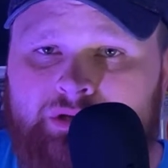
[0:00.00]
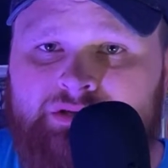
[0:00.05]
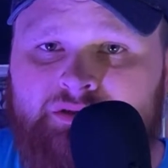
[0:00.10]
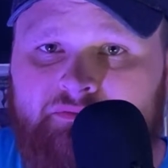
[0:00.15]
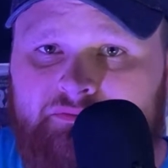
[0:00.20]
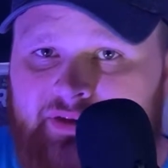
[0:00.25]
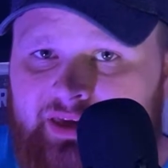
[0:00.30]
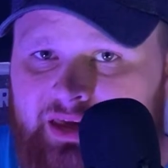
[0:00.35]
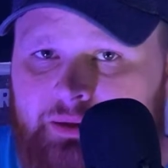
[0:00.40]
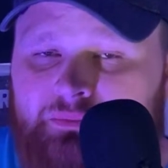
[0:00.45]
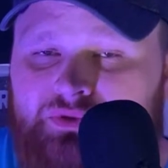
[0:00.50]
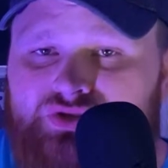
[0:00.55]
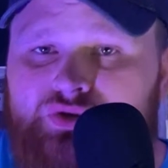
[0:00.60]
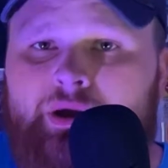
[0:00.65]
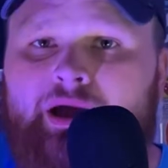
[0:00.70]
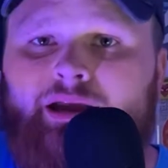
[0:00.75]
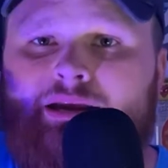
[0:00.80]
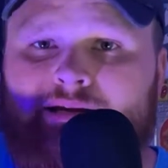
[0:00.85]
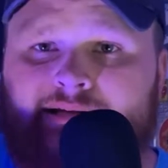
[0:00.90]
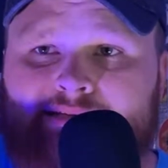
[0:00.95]
was of him
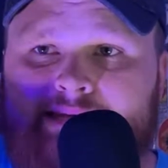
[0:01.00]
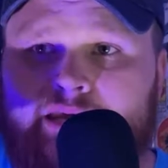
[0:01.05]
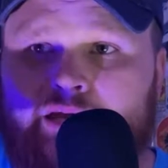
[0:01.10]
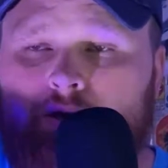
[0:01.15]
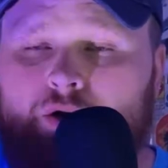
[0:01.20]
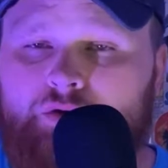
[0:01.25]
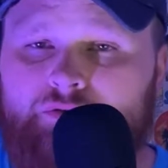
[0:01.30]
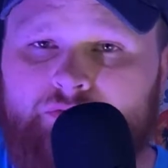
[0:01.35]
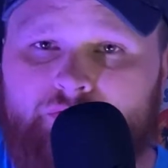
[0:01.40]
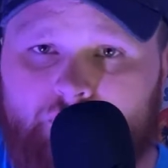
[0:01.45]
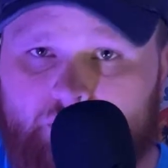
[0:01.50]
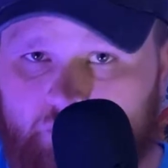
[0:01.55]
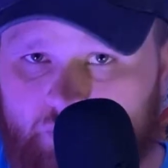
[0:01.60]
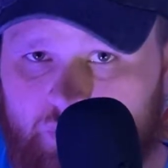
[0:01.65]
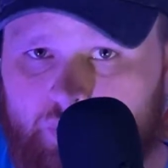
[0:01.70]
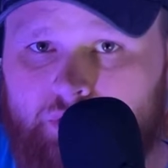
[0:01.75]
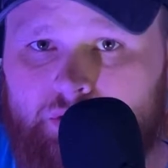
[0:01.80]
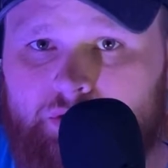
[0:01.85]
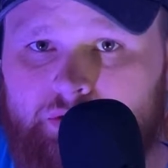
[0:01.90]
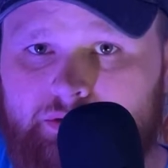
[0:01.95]
trying to take over the
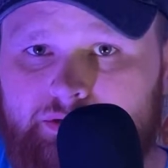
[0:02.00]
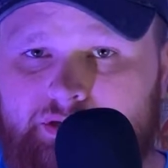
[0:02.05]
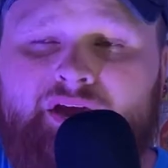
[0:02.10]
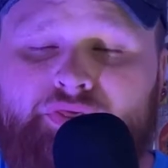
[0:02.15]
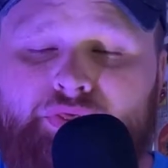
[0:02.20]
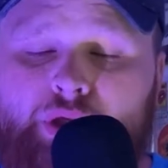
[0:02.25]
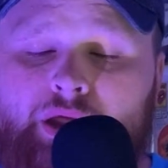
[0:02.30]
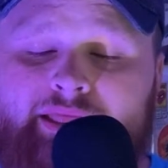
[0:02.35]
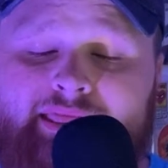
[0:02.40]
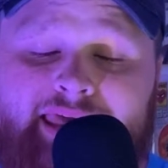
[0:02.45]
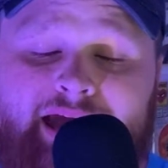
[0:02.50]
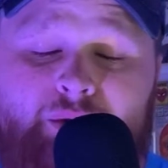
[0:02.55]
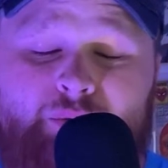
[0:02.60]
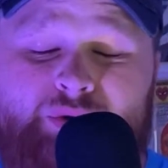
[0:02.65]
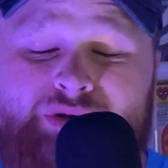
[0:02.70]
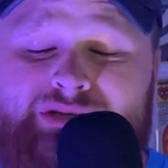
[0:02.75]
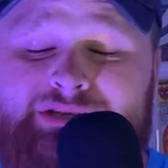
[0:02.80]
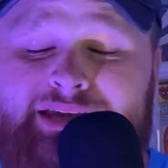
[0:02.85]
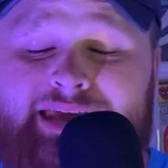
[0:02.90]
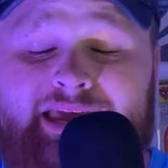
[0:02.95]
world. And I thought that
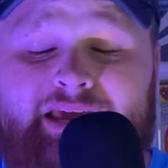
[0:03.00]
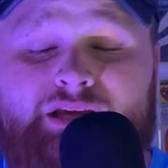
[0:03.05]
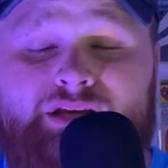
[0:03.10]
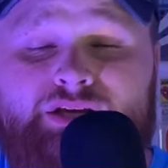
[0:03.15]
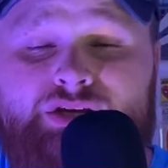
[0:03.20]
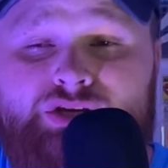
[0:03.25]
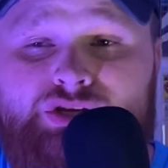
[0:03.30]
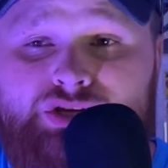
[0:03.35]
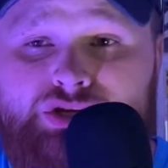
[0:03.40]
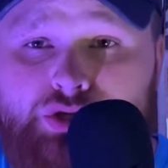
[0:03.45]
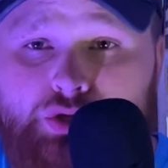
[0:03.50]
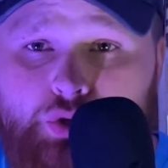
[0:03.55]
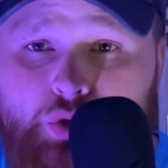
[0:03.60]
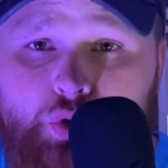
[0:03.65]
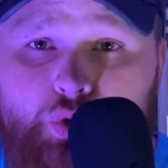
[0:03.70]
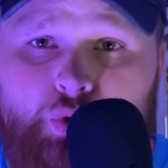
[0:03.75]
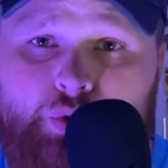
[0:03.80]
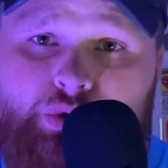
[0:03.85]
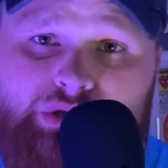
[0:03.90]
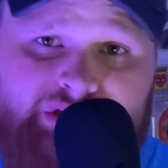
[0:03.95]
was a
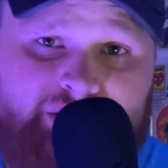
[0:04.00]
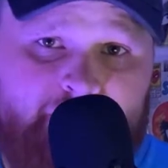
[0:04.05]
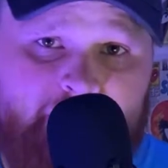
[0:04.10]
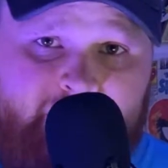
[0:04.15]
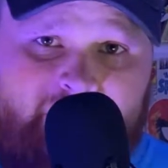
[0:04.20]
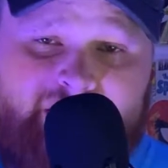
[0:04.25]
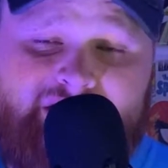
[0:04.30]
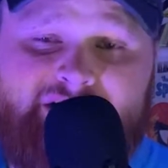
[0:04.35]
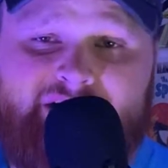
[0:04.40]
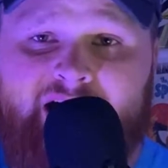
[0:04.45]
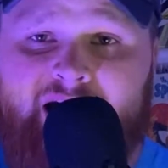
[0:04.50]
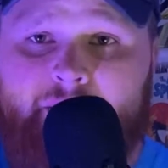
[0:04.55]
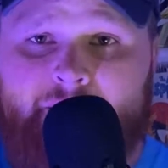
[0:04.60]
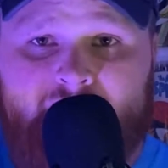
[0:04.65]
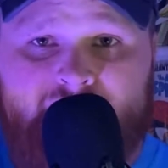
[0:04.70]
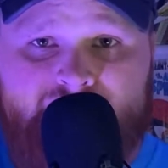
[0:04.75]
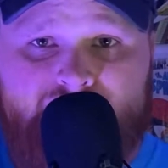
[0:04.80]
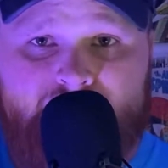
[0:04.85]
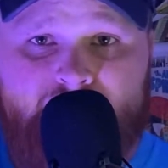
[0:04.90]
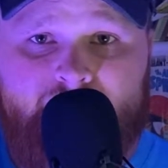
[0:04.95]
huge missed
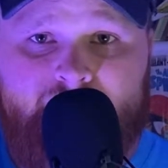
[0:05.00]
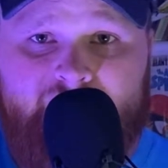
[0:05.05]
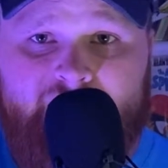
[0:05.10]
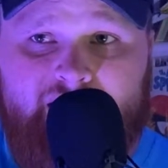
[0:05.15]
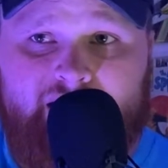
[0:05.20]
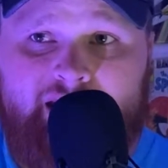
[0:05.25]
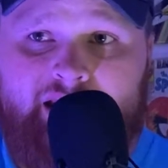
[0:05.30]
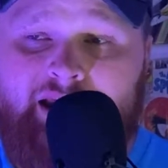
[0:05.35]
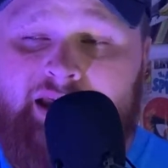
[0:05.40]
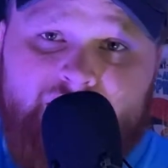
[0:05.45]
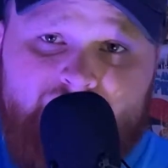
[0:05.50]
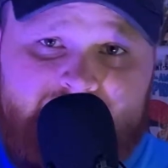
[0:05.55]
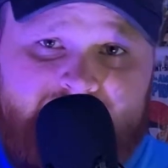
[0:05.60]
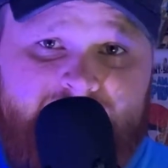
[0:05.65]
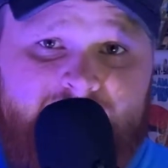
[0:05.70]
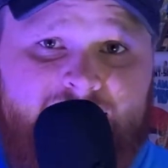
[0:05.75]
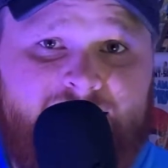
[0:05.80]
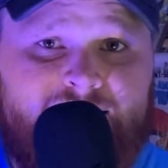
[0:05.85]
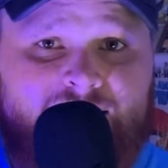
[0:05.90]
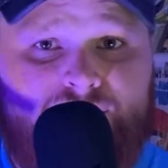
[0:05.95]
opportunity. I
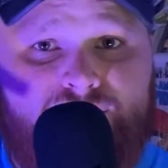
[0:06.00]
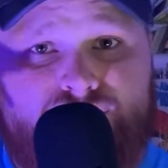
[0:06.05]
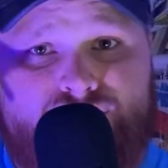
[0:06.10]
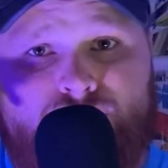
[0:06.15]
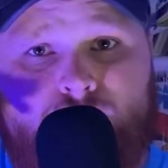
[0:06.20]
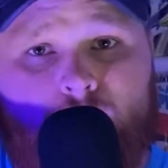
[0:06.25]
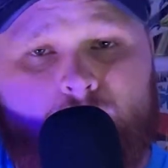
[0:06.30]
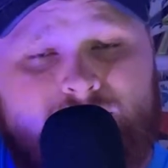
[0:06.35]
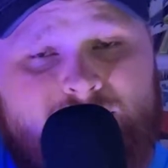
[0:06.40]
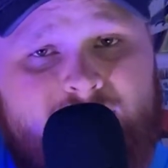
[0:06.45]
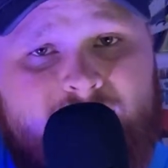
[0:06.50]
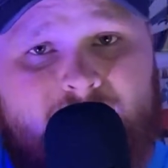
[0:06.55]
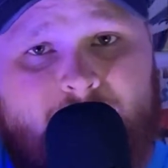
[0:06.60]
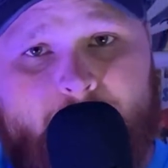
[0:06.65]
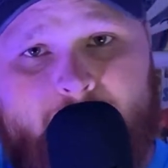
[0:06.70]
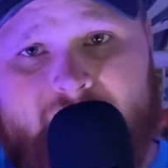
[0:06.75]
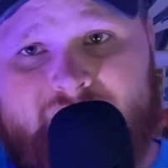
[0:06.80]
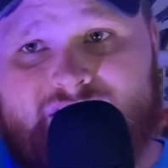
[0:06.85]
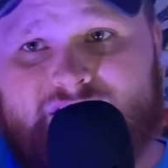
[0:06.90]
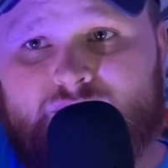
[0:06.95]
understand that the show was kind of
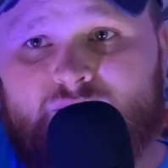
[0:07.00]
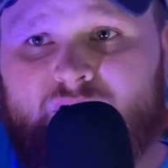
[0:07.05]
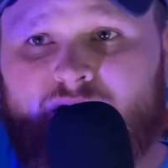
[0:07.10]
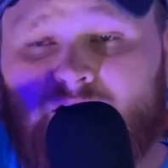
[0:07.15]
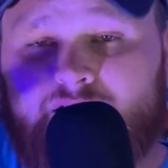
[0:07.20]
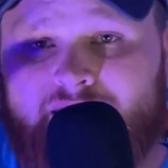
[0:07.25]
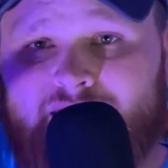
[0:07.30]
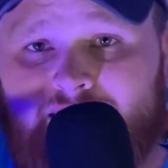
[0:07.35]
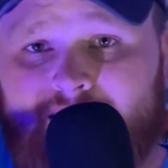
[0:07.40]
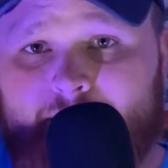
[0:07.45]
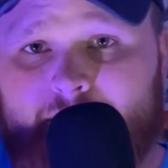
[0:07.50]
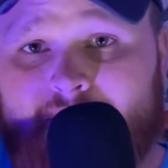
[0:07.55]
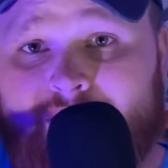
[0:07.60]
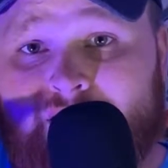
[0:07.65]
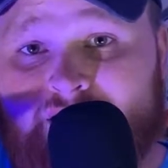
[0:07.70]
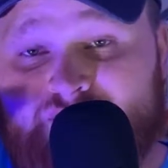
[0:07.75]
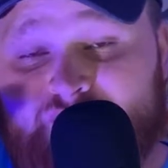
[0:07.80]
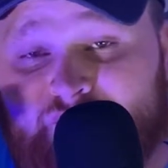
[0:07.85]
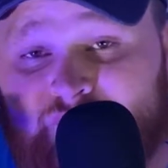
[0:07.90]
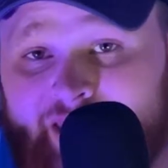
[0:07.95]
based around him and
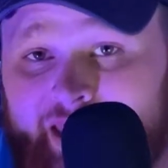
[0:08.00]
his